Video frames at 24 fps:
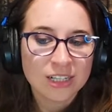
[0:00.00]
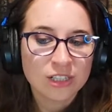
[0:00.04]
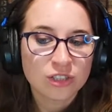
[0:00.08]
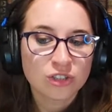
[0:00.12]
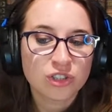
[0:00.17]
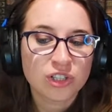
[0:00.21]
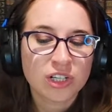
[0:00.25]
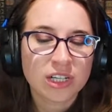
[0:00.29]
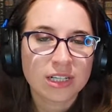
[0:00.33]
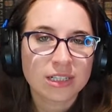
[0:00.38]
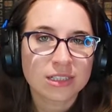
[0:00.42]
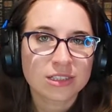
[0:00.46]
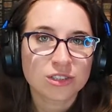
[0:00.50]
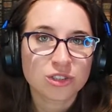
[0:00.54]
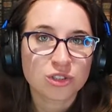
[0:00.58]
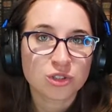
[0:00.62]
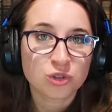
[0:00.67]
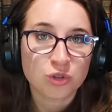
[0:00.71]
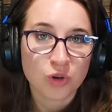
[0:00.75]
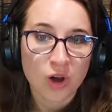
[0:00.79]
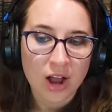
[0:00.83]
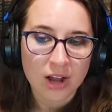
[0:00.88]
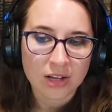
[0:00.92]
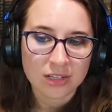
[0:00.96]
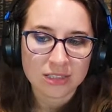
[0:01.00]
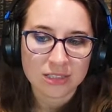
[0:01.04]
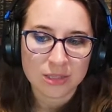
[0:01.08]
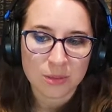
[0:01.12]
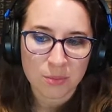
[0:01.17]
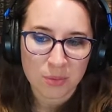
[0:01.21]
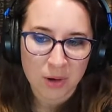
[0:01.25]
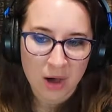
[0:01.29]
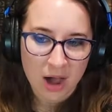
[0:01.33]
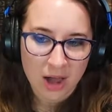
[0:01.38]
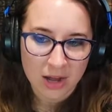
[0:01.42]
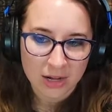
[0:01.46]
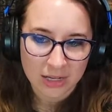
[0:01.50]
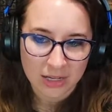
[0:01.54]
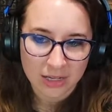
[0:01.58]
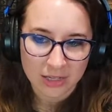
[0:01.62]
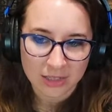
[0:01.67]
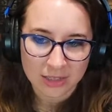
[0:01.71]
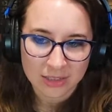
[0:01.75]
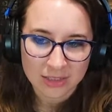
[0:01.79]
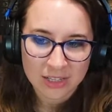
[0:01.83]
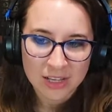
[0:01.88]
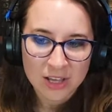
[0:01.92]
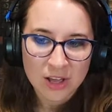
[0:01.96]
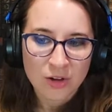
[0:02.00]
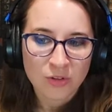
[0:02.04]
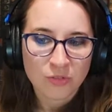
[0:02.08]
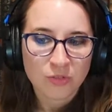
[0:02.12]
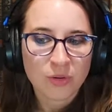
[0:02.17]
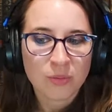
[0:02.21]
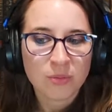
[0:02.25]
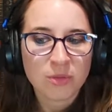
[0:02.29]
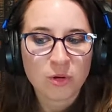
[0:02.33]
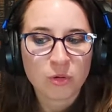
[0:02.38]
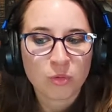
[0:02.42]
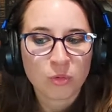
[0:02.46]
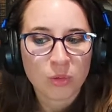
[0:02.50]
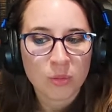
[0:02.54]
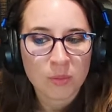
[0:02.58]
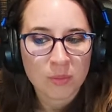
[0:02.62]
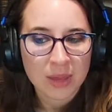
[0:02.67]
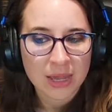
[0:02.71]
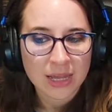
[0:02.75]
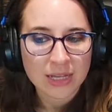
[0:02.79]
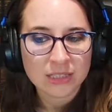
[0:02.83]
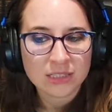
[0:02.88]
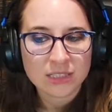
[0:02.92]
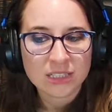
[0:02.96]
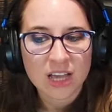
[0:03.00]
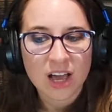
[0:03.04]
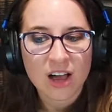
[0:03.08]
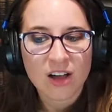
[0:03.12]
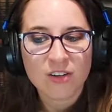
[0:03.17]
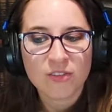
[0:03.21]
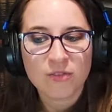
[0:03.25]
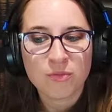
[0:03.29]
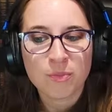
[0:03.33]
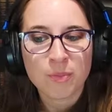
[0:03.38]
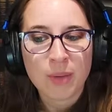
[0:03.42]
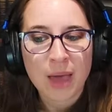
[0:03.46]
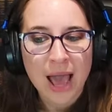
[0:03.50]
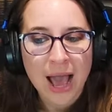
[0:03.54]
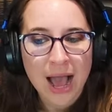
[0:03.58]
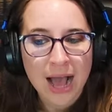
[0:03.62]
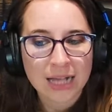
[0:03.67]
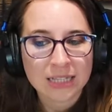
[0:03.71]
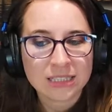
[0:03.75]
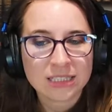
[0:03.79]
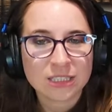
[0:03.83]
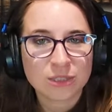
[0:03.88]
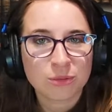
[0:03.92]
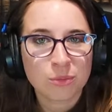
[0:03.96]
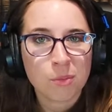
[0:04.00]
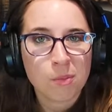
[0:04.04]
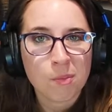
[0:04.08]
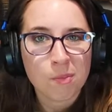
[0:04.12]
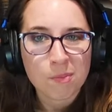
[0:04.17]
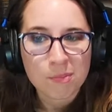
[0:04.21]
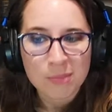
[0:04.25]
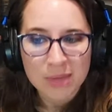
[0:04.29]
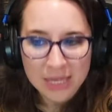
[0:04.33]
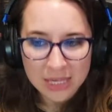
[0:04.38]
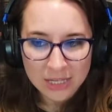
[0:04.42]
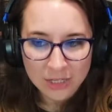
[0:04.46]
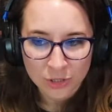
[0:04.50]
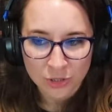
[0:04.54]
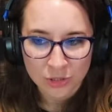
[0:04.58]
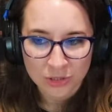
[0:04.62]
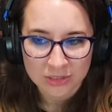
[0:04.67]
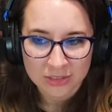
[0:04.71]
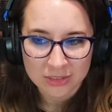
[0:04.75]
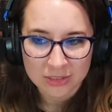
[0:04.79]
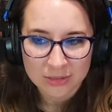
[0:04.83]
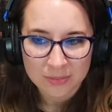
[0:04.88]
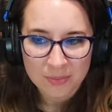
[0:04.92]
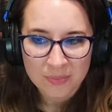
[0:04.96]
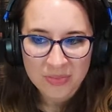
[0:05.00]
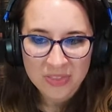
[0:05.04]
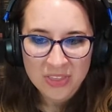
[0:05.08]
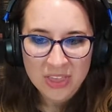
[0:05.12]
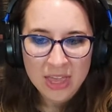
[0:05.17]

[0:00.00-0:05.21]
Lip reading: she constructs a body from the remains of past meals,